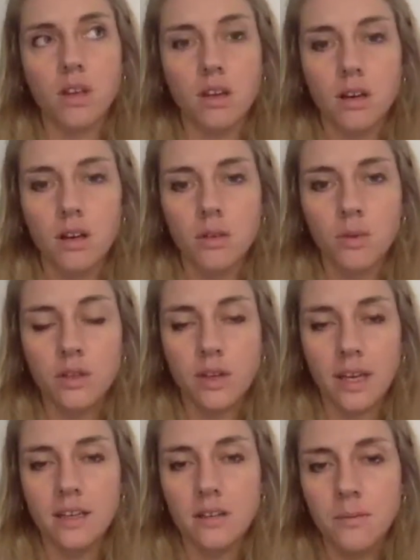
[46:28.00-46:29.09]
uh, when you
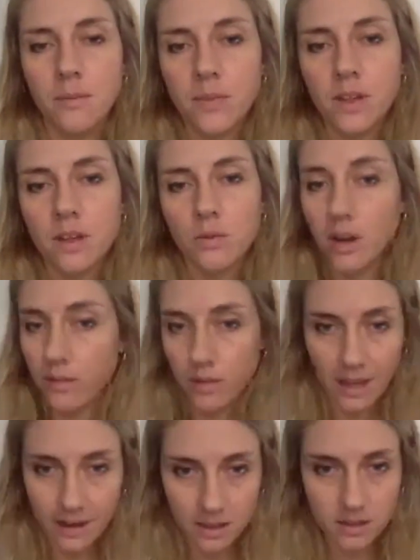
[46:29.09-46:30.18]
can, whatever
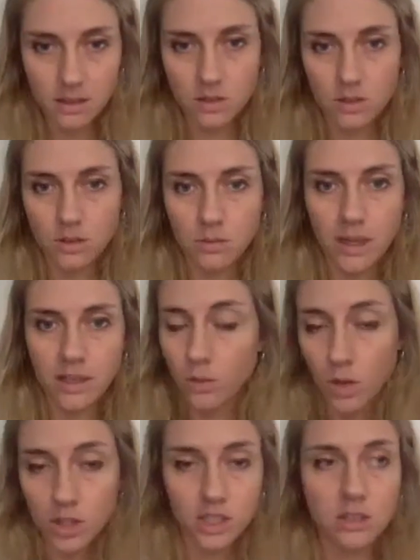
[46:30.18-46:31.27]
that is. So by not
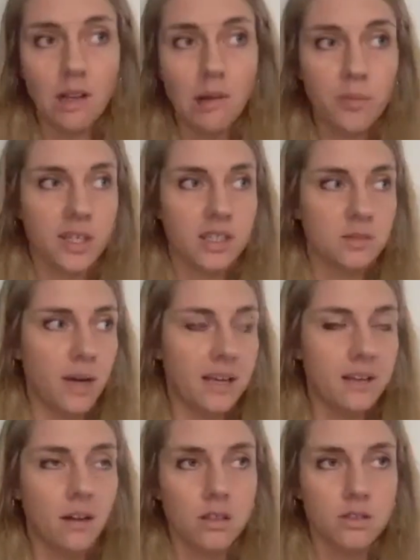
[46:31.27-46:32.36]
watching the Olympics, by
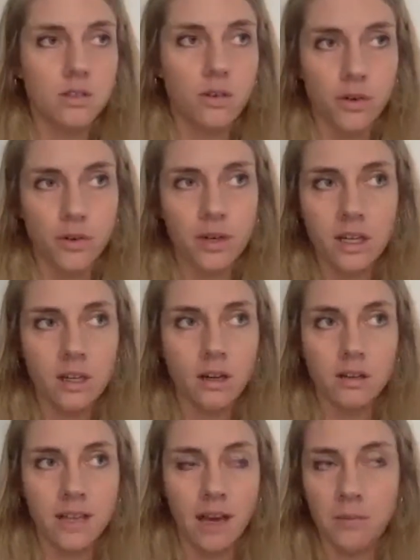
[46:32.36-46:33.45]
not ordering
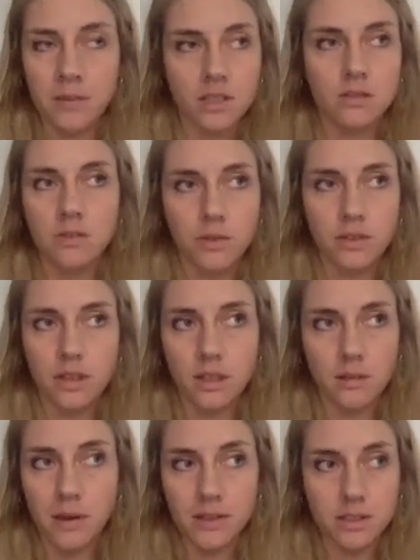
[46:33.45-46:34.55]
on Amazon, if you think
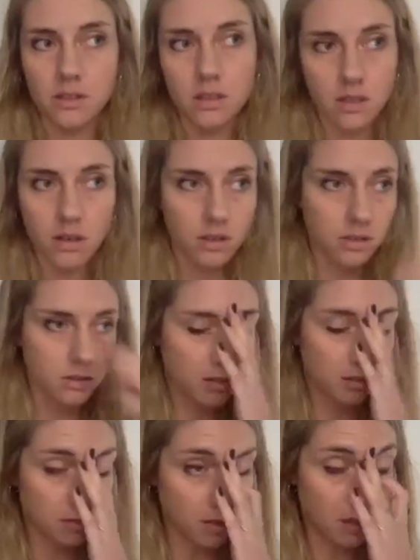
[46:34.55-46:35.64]
Amazon is not a good
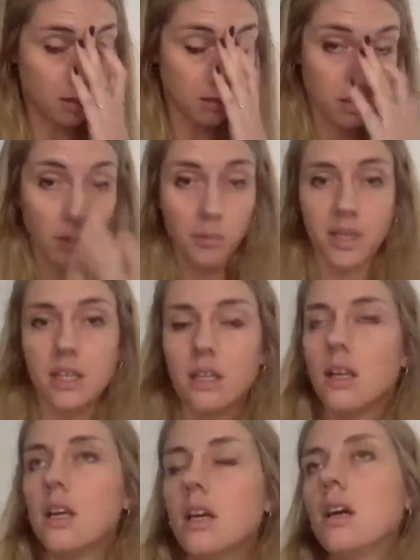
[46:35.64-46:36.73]
uh, company.
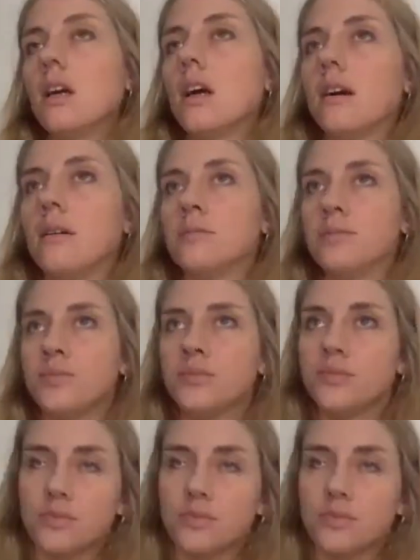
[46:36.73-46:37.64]
Um,